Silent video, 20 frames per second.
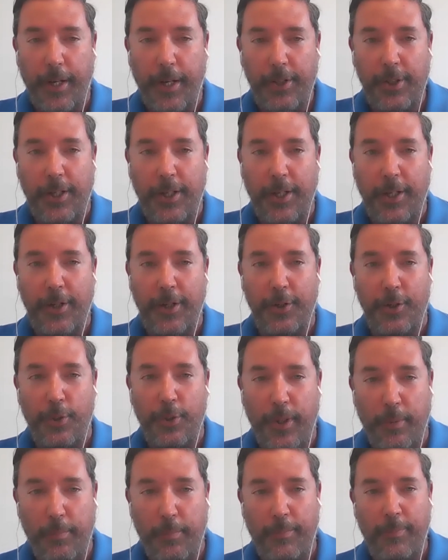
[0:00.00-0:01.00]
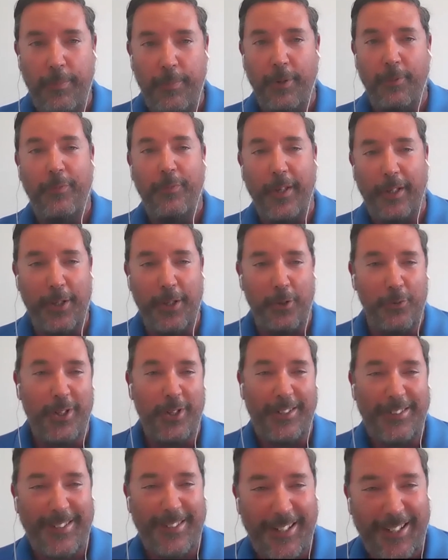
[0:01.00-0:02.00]
actually had to do, they think they
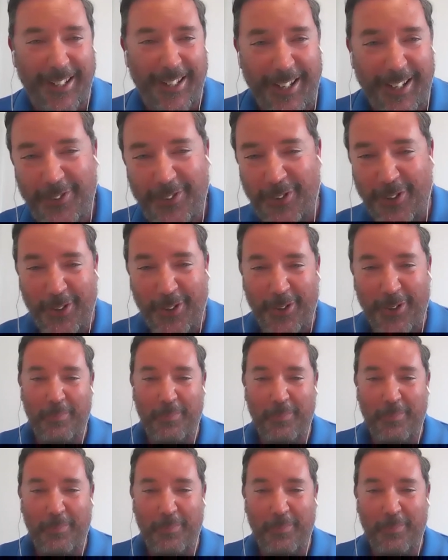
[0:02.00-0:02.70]
second guessed it a